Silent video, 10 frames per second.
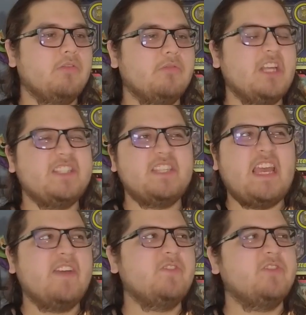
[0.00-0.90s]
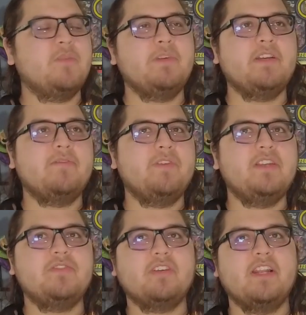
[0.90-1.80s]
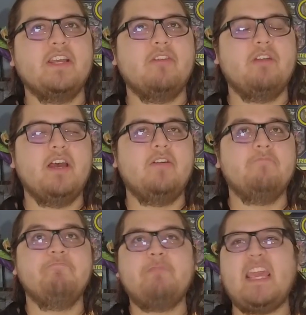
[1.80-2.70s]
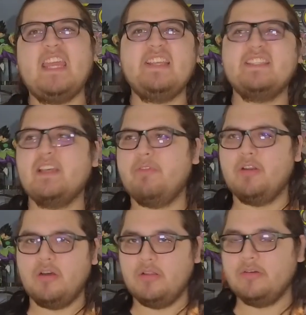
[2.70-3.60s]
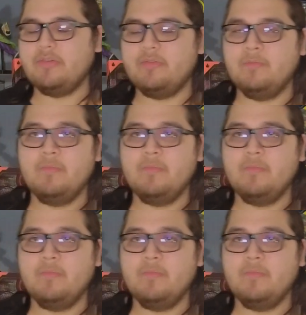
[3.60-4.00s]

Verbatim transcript: Let's say after shipping and fees, you're going to get around eighty-seven dollars.